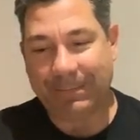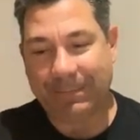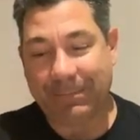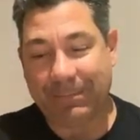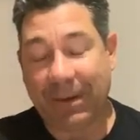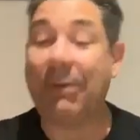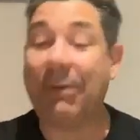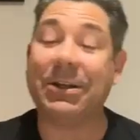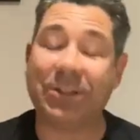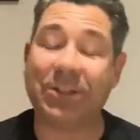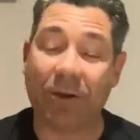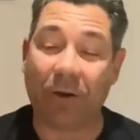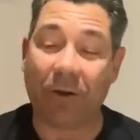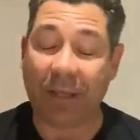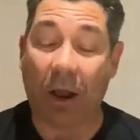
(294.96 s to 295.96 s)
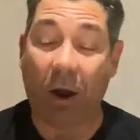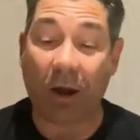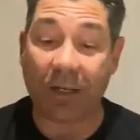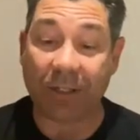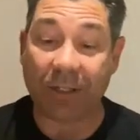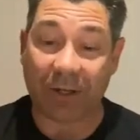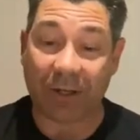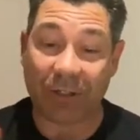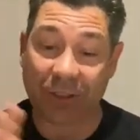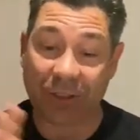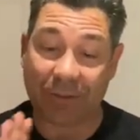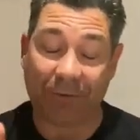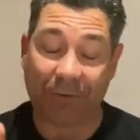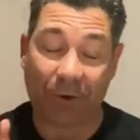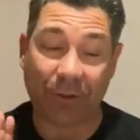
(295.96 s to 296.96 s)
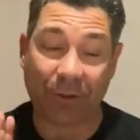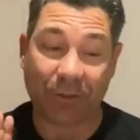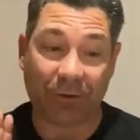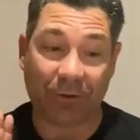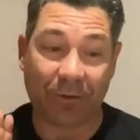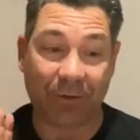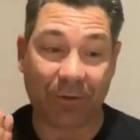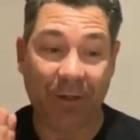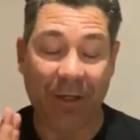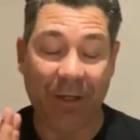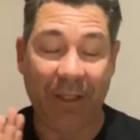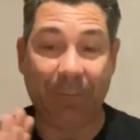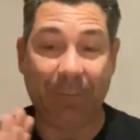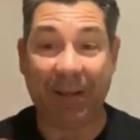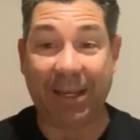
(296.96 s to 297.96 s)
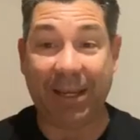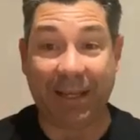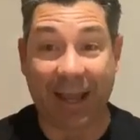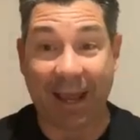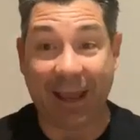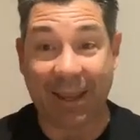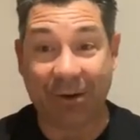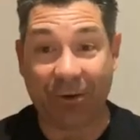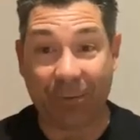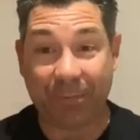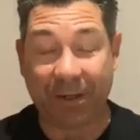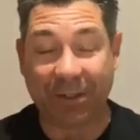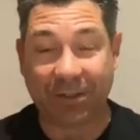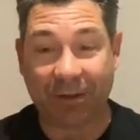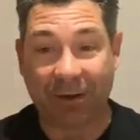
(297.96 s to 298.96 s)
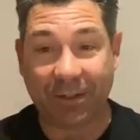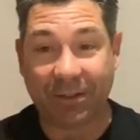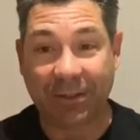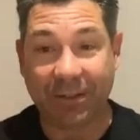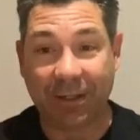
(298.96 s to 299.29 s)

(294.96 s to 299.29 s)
Anyway, so yeah, I decided just to focus on the Be Here Now era B-sides.